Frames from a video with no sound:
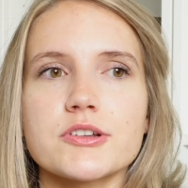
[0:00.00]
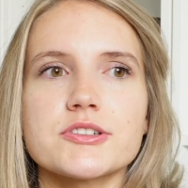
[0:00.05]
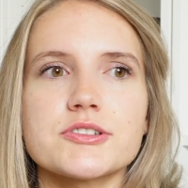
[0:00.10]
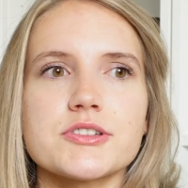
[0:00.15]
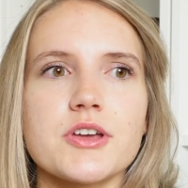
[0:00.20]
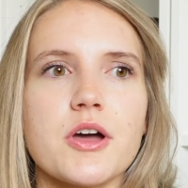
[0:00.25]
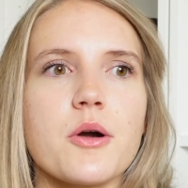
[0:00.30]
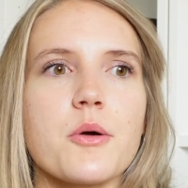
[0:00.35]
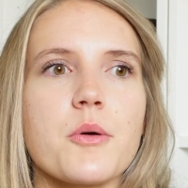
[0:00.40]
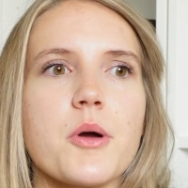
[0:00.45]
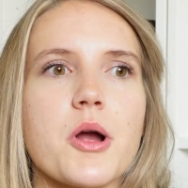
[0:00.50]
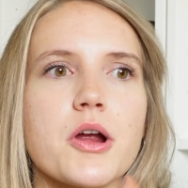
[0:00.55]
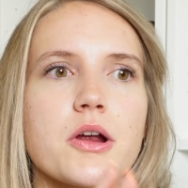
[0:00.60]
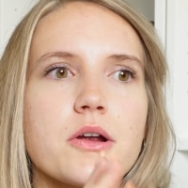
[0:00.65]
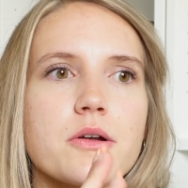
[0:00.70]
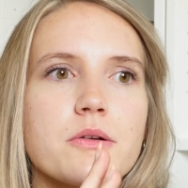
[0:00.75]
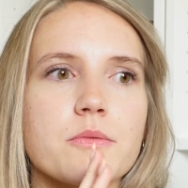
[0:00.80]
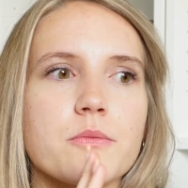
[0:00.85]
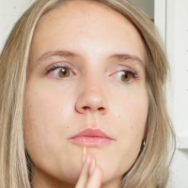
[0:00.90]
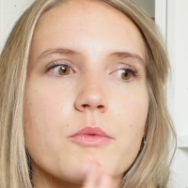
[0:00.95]
So
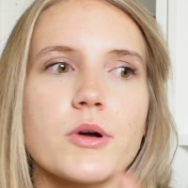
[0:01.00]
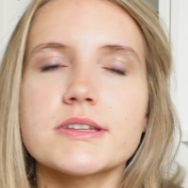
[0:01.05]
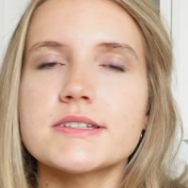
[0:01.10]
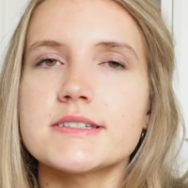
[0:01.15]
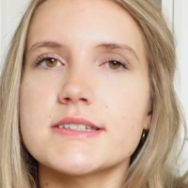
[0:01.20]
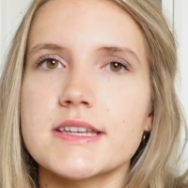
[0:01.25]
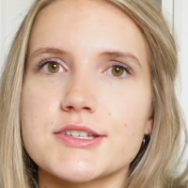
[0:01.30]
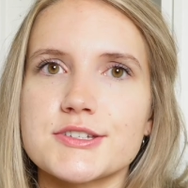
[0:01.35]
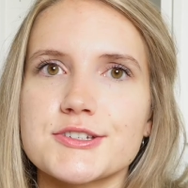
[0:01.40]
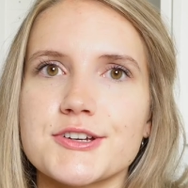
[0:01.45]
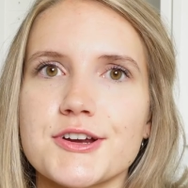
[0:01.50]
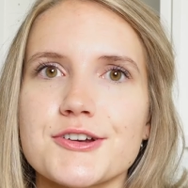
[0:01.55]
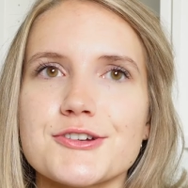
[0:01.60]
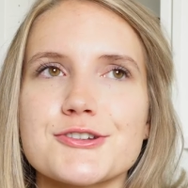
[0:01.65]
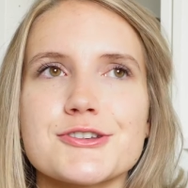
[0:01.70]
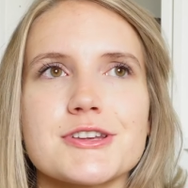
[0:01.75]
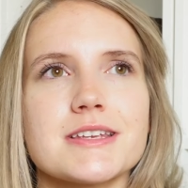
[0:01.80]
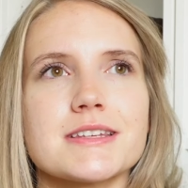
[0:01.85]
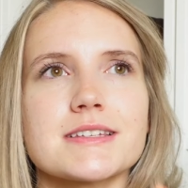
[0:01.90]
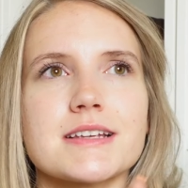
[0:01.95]
our one sister,
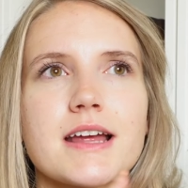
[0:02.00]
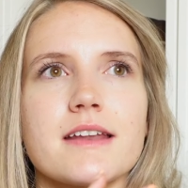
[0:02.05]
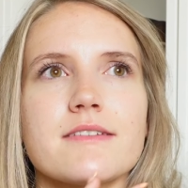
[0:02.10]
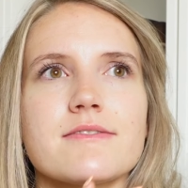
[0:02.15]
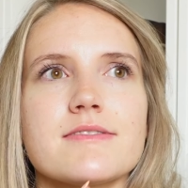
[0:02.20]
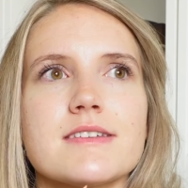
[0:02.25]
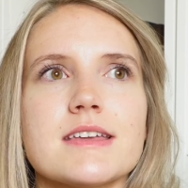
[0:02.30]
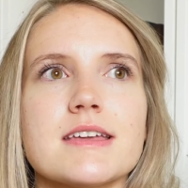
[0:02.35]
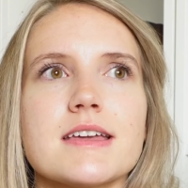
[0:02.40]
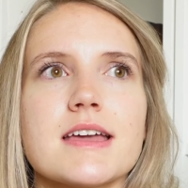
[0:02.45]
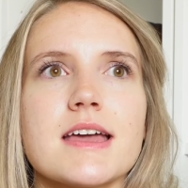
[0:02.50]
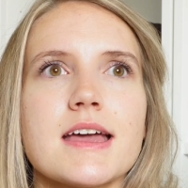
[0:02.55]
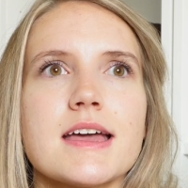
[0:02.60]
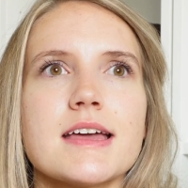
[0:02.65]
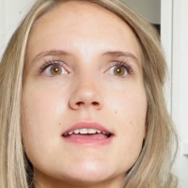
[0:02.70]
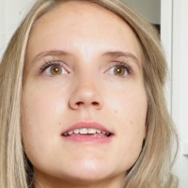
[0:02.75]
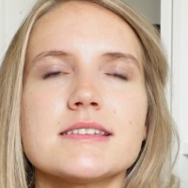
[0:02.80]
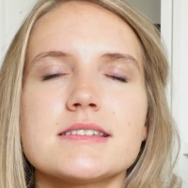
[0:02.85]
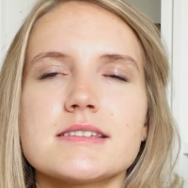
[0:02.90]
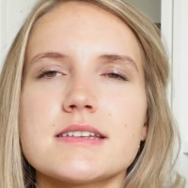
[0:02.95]
she's kind of the
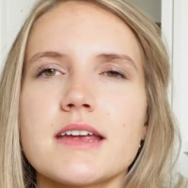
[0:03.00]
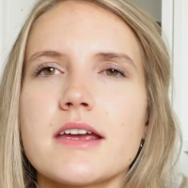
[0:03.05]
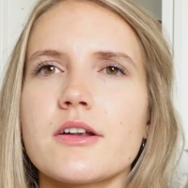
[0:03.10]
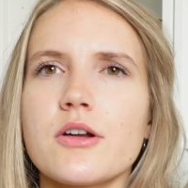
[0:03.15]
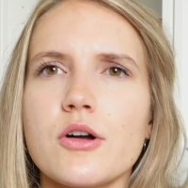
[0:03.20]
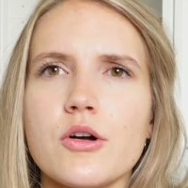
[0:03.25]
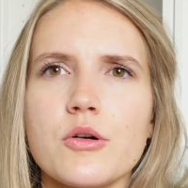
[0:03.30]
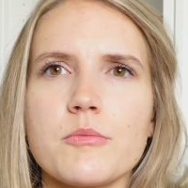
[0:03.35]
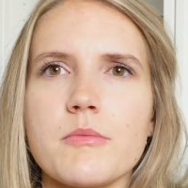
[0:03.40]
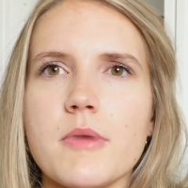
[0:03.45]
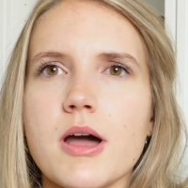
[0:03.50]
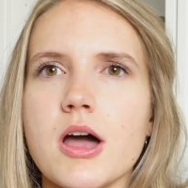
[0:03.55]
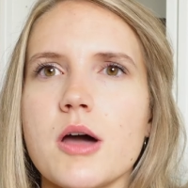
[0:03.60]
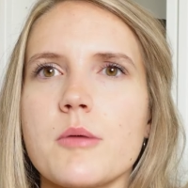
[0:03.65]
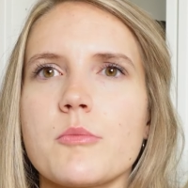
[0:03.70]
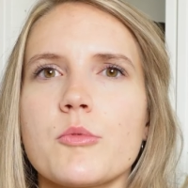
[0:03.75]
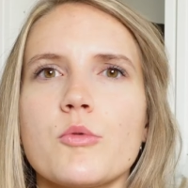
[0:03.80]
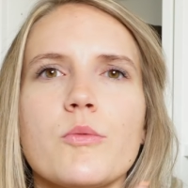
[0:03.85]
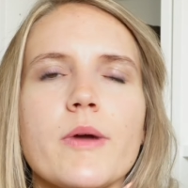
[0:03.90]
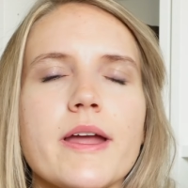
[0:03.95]
stay-at-home
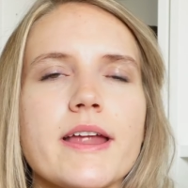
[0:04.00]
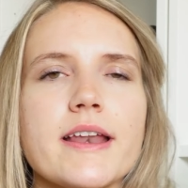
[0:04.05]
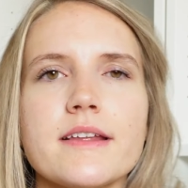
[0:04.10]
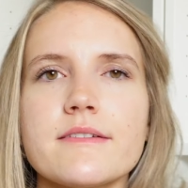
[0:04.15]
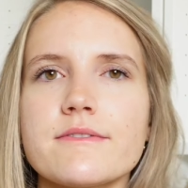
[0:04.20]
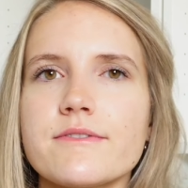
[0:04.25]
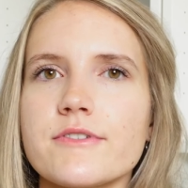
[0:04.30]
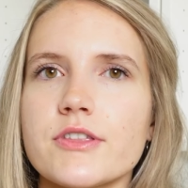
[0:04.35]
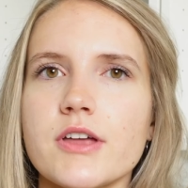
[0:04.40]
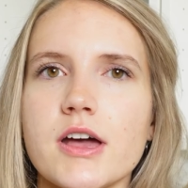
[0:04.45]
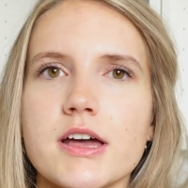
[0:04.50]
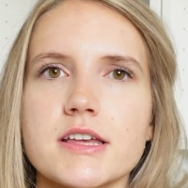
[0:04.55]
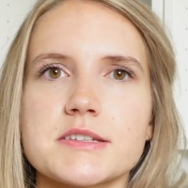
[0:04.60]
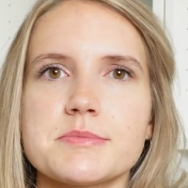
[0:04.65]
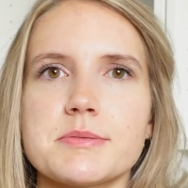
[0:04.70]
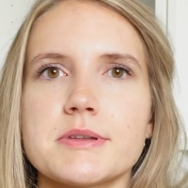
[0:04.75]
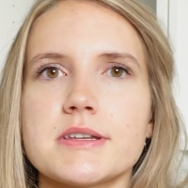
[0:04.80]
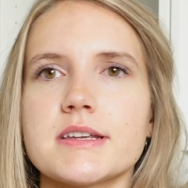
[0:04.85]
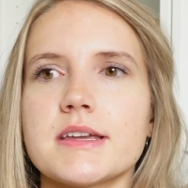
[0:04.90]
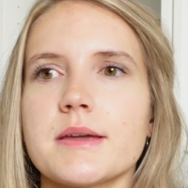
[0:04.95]
mom waiting for the
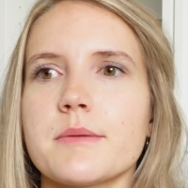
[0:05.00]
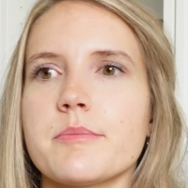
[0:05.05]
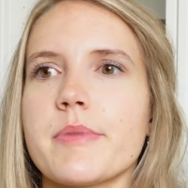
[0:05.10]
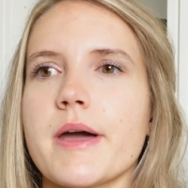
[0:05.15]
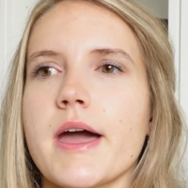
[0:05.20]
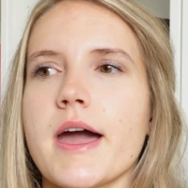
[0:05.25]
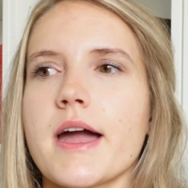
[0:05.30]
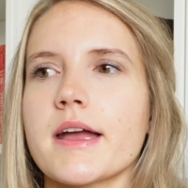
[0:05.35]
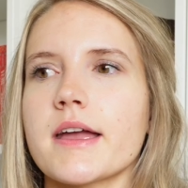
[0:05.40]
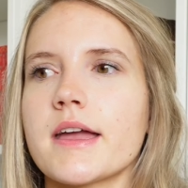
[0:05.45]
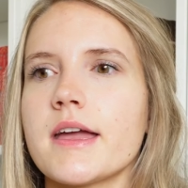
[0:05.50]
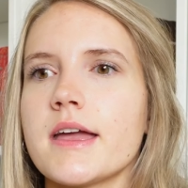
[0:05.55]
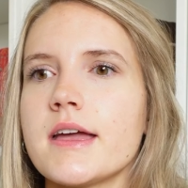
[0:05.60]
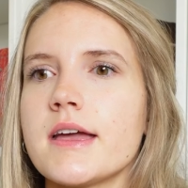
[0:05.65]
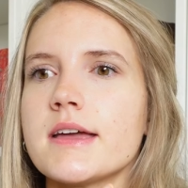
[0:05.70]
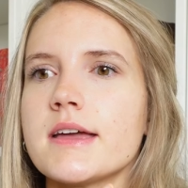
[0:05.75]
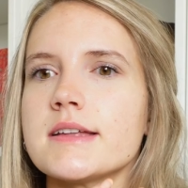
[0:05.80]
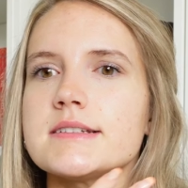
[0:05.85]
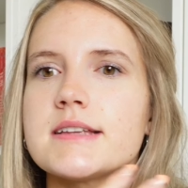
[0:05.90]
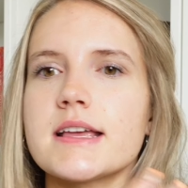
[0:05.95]
husband to get back
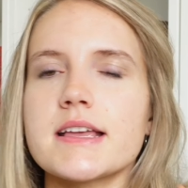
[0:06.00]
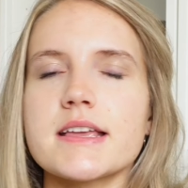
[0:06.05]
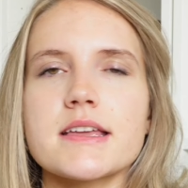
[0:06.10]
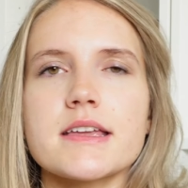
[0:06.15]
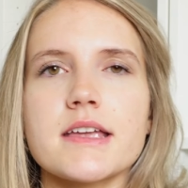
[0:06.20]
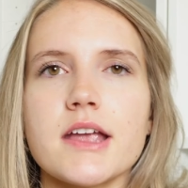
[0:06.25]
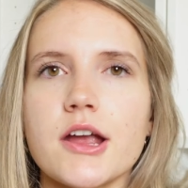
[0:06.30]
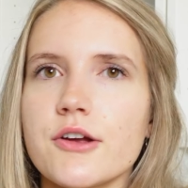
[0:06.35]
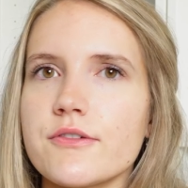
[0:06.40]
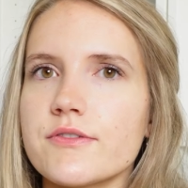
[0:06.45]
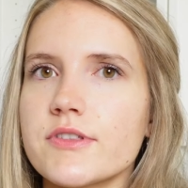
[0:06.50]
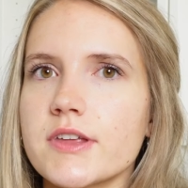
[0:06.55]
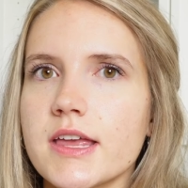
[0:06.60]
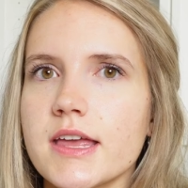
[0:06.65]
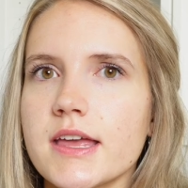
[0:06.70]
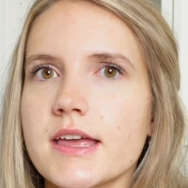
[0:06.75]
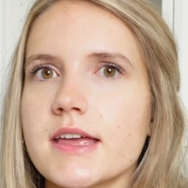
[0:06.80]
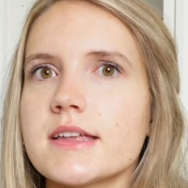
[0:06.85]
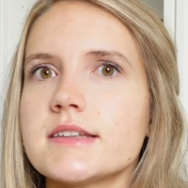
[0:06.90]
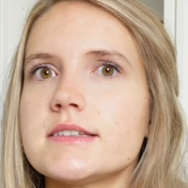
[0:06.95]
taking care of the
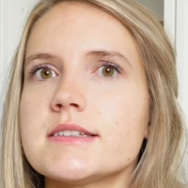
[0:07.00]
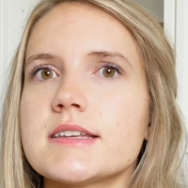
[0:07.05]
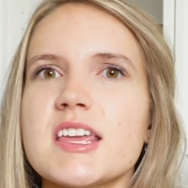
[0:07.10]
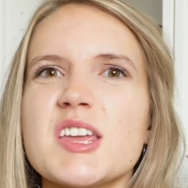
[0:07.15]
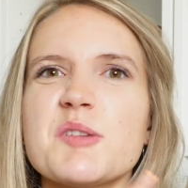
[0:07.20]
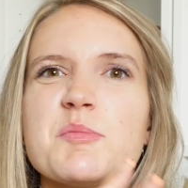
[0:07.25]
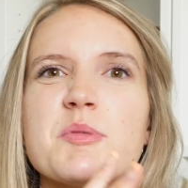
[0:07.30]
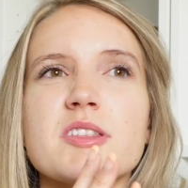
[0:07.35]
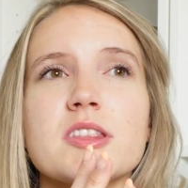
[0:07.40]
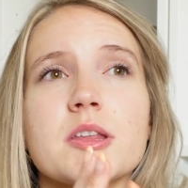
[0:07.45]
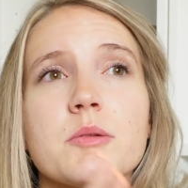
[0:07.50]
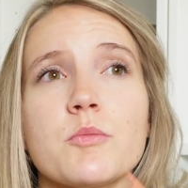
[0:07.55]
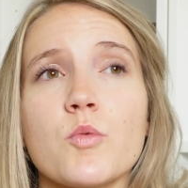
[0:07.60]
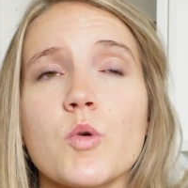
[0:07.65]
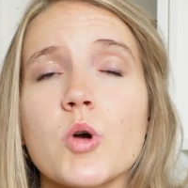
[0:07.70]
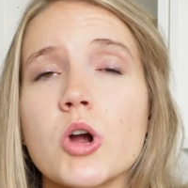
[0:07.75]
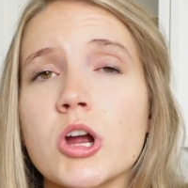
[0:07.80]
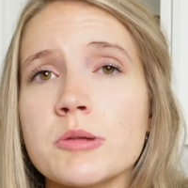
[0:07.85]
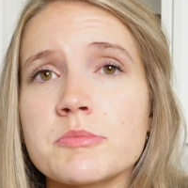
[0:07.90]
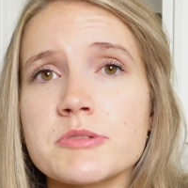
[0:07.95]
kids, keeping them
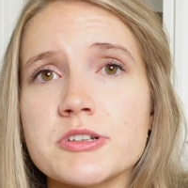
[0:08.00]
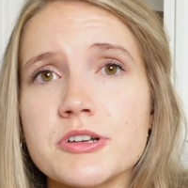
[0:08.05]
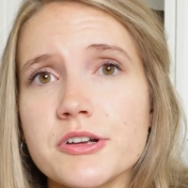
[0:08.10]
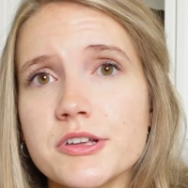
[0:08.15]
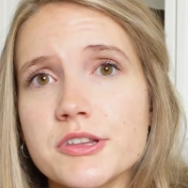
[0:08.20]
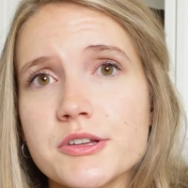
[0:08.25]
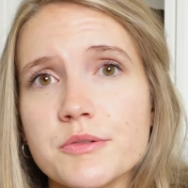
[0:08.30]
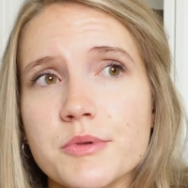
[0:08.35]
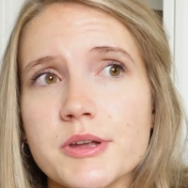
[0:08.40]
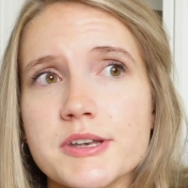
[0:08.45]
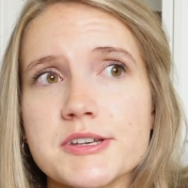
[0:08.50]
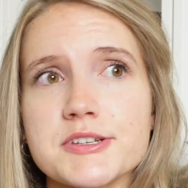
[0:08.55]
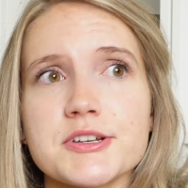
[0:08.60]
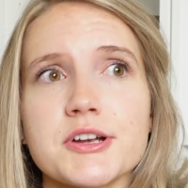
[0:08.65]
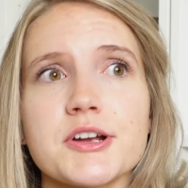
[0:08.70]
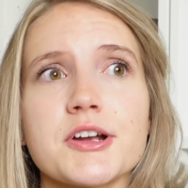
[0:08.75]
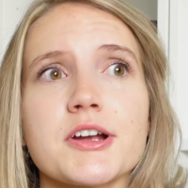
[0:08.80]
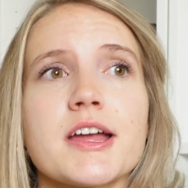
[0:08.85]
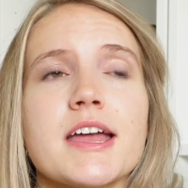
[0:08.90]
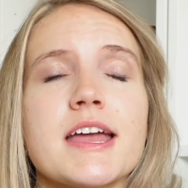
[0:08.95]
warm during the
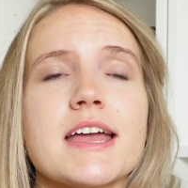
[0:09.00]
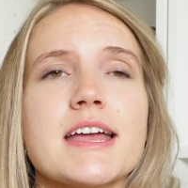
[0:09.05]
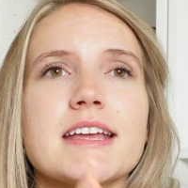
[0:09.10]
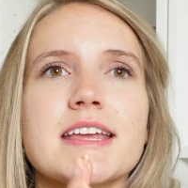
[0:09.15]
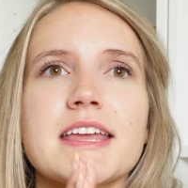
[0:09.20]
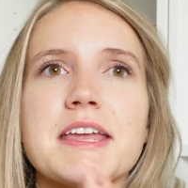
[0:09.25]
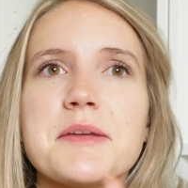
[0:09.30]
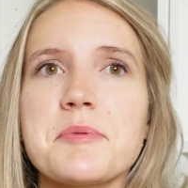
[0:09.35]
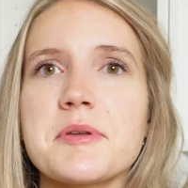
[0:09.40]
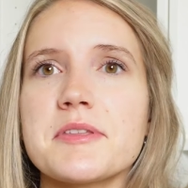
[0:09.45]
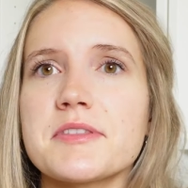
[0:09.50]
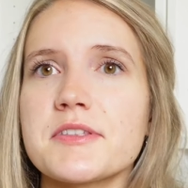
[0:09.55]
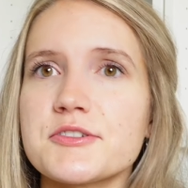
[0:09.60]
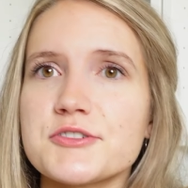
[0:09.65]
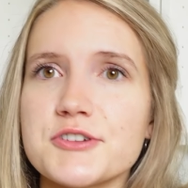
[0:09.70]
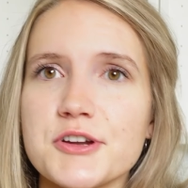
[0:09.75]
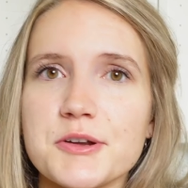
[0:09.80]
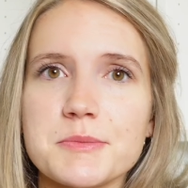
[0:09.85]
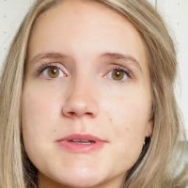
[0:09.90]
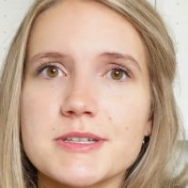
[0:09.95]
winter, keeping the
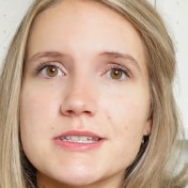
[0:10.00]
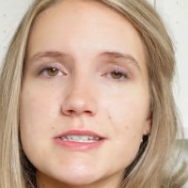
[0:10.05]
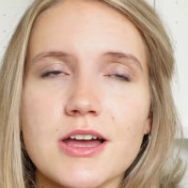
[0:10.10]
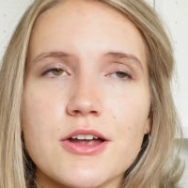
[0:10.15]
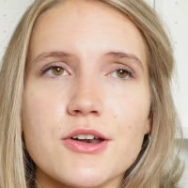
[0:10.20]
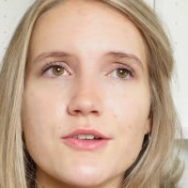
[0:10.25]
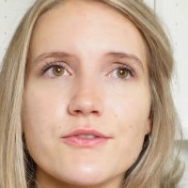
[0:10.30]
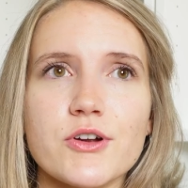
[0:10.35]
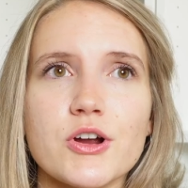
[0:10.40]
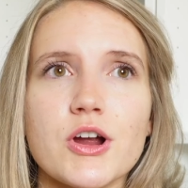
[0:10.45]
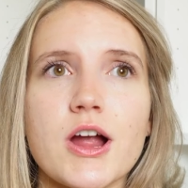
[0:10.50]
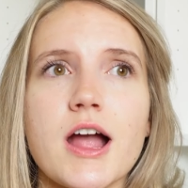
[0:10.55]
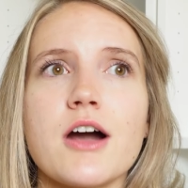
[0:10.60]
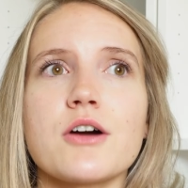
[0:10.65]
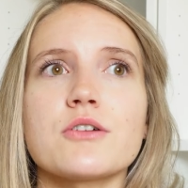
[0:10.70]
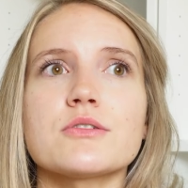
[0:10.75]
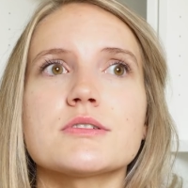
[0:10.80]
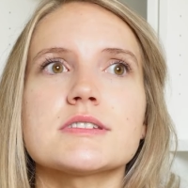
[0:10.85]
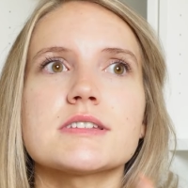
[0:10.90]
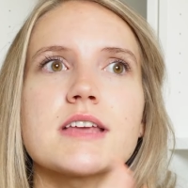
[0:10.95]
Germans out of her
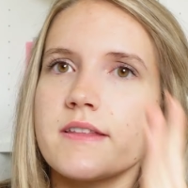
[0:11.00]
house.